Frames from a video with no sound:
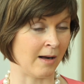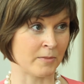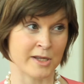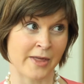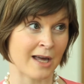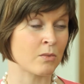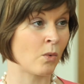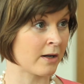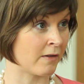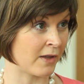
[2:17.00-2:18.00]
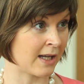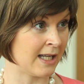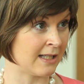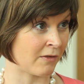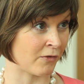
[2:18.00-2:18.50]
So that's one of the
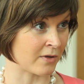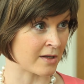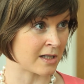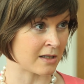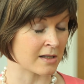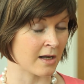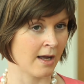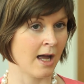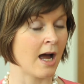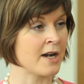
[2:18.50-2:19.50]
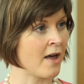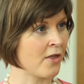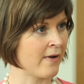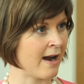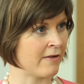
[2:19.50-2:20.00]
key differences.
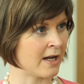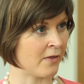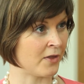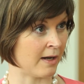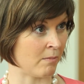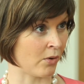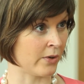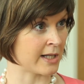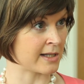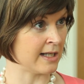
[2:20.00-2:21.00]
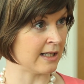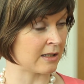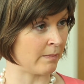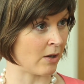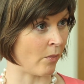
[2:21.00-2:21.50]
Another area that employers need
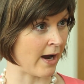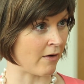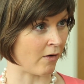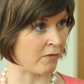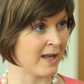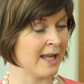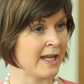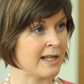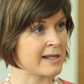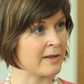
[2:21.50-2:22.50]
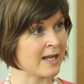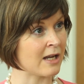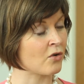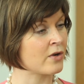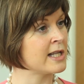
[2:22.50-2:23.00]
to be aware of is the
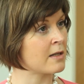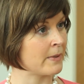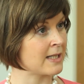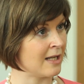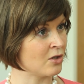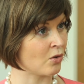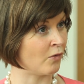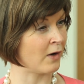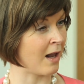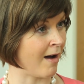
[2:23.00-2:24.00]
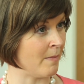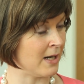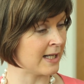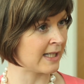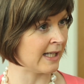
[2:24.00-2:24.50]
increased potential for
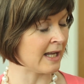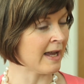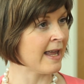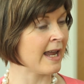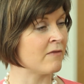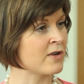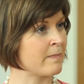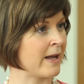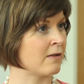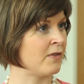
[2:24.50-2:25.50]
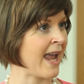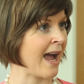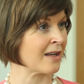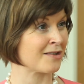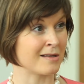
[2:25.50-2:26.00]
liability in respect of the
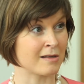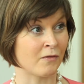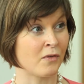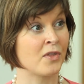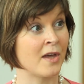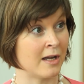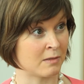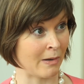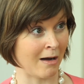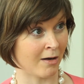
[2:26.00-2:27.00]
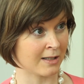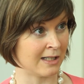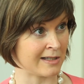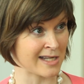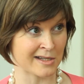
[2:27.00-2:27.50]
actions of third
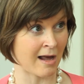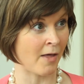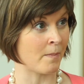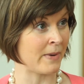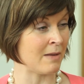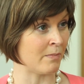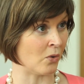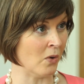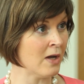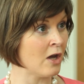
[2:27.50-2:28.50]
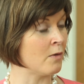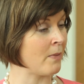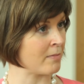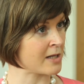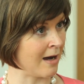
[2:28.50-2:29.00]
parties. That's other people who
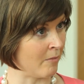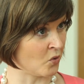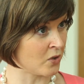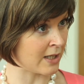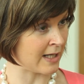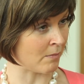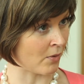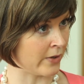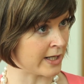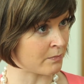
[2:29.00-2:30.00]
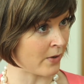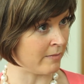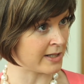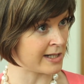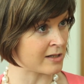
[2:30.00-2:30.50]
perhaps come onto the employer's
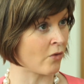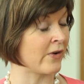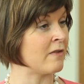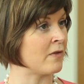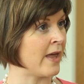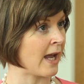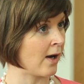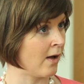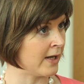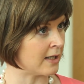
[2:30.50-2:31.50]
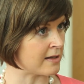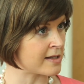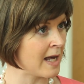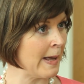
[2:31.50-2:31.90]
premises or even their clients.